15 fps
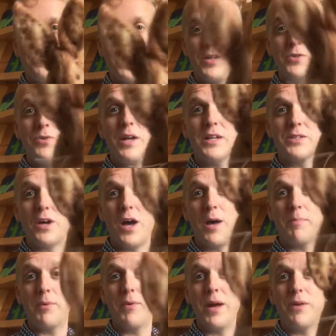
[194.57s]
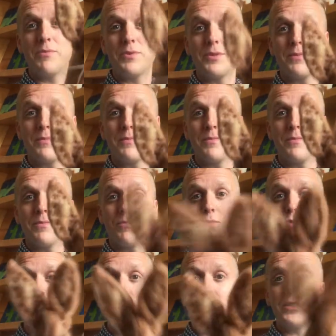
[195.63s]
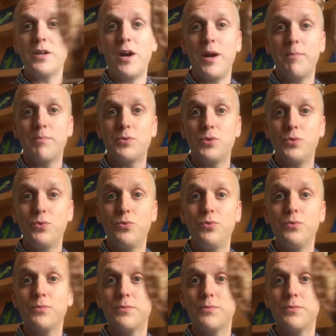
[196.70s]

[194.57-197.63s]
I do like to hop around. Would you like to hop too?